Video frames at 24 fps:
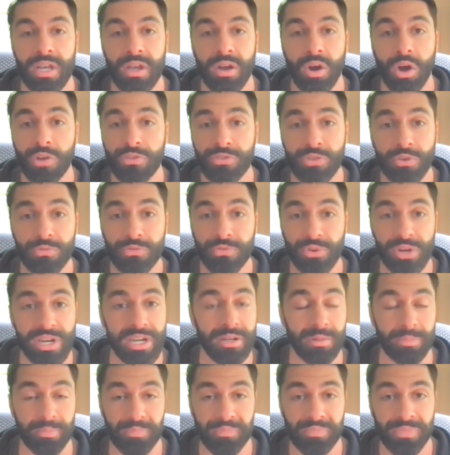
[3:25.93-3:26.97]
Also,
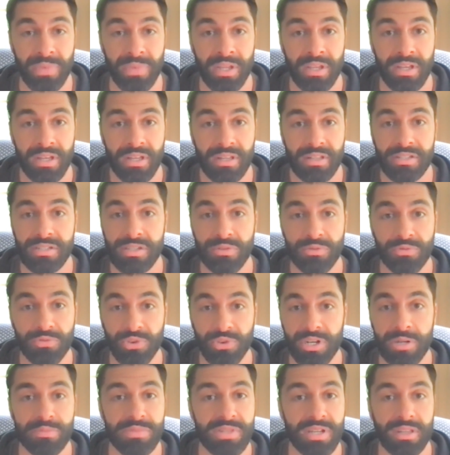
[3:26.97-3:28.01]
freedom listen,
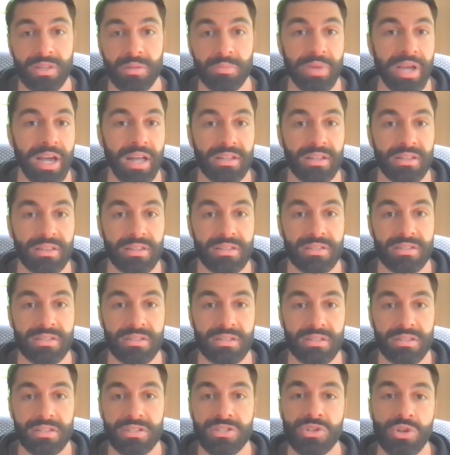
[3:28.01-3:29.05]
freedom's on the ballot this
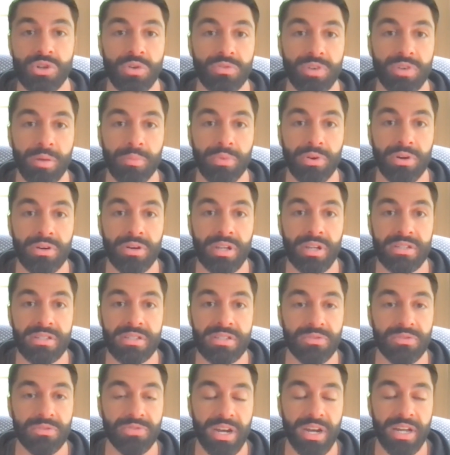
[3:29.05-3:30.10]
this November, and
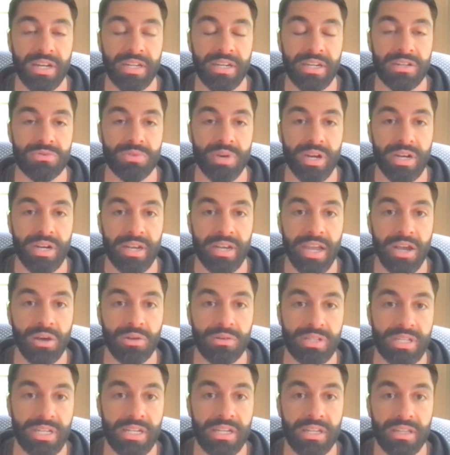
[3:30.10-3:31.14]
Stefanik is right
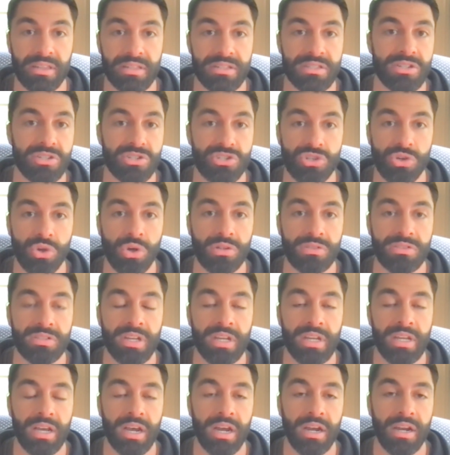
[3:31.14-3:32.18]
now leading this assault
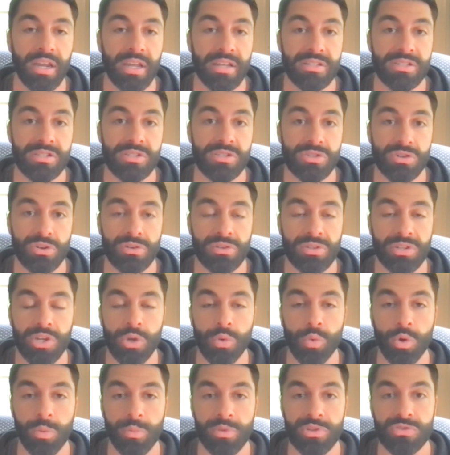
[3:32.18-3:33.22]
against certainly
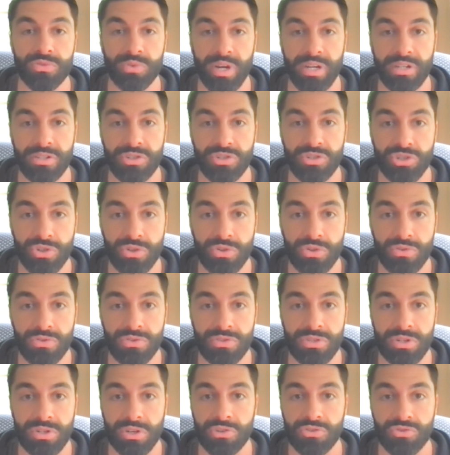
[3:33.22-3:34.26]
a woman's right to
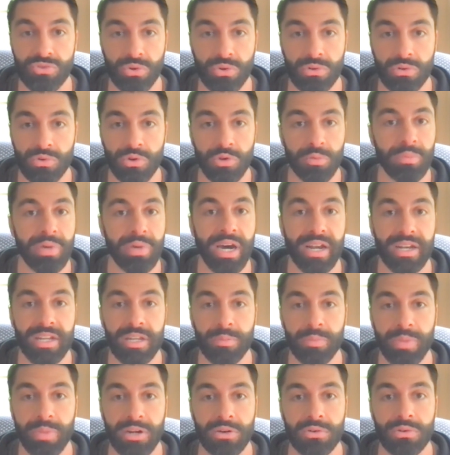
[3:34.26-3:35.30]
choose to control her own body
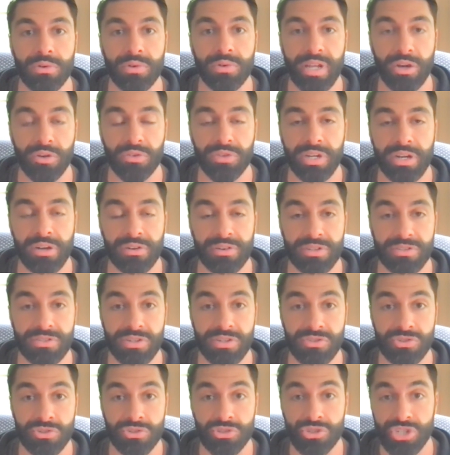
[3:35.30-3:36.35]
and make her own healthcare
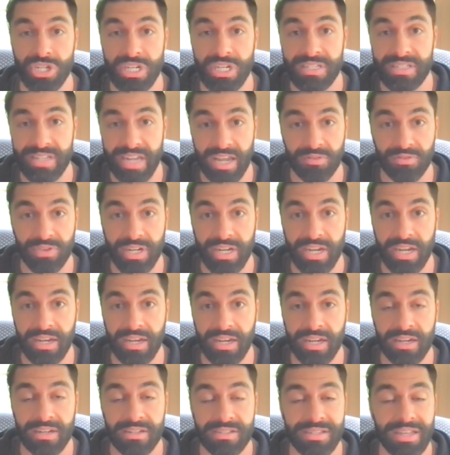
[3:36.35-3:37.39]
decisions. She's
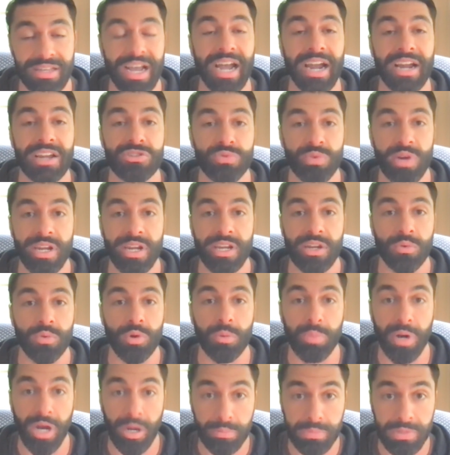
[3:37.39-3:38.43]
advocating and is the highest ranking
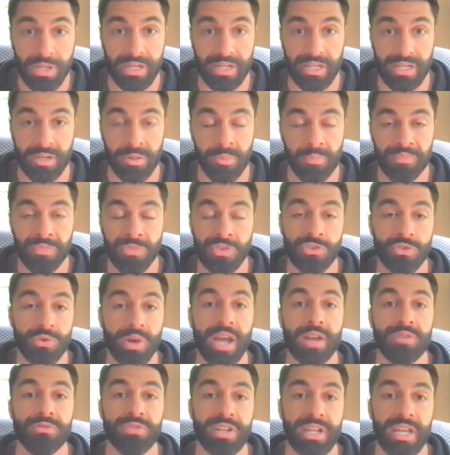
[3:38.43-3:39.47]
Republican to
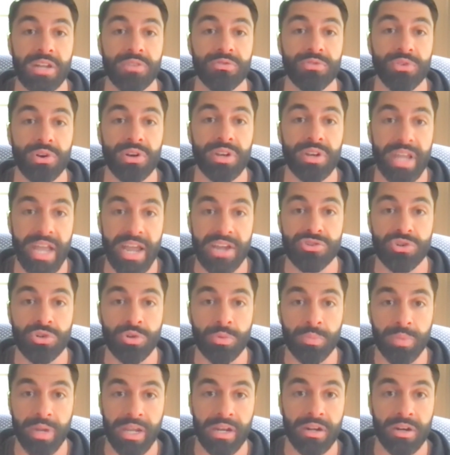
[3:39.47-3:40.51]
advocate for a national
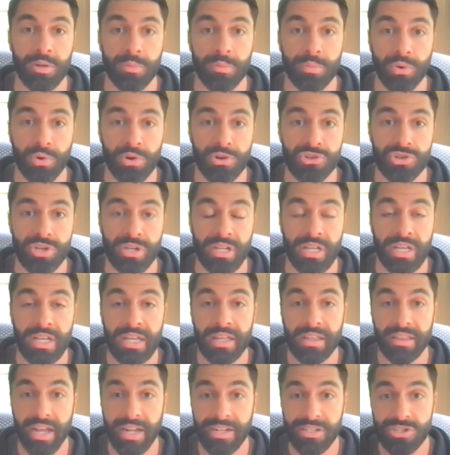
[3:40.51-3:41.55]
ban on abortion.
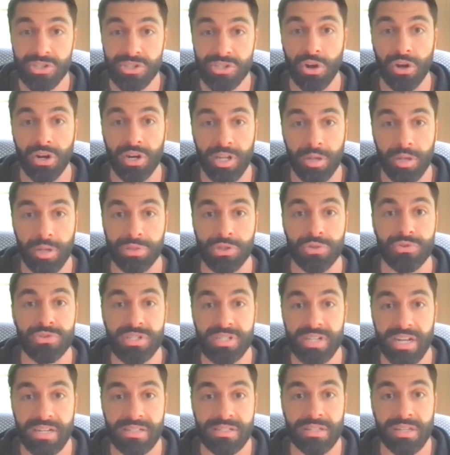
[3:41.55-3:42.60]
That's targeting blue
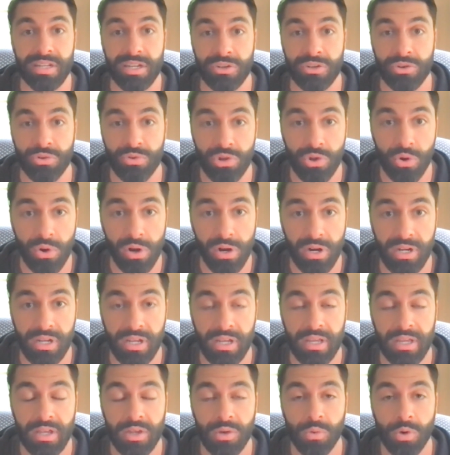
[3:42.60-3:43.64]
states like New York,
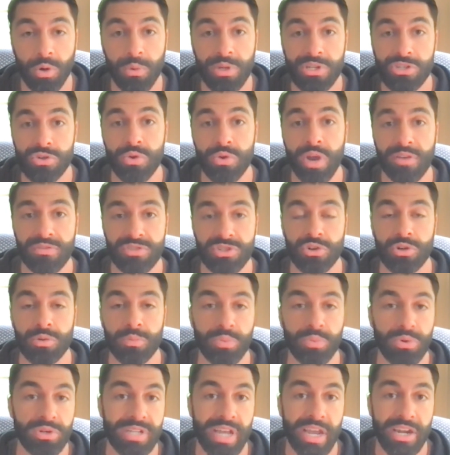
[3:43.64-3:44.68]
where we do have certain
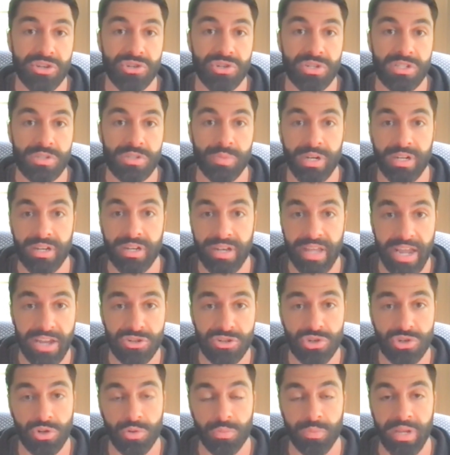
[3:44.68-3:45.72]
protections, but a
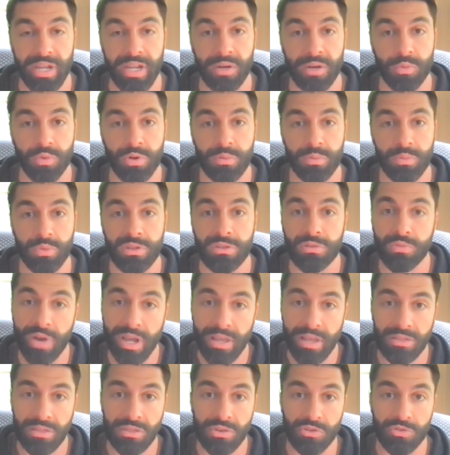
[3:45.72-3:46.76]
national ban would would
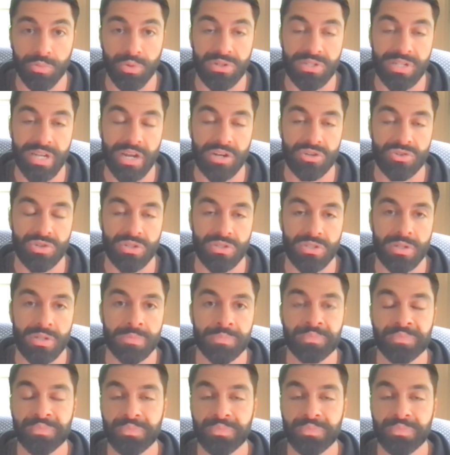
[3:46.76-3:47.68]
threaten those protections.